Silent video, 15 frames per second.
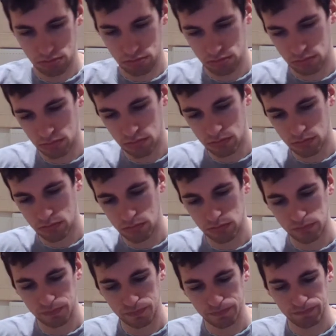He's
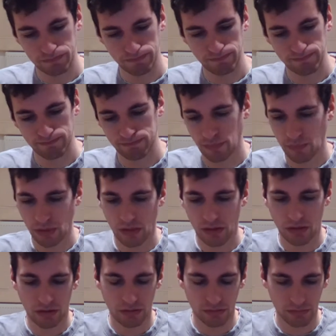unwrapping the
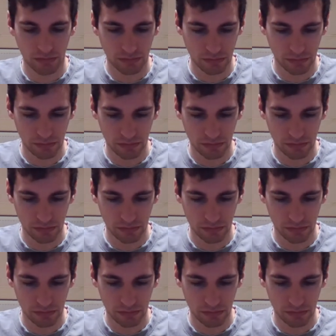packaging.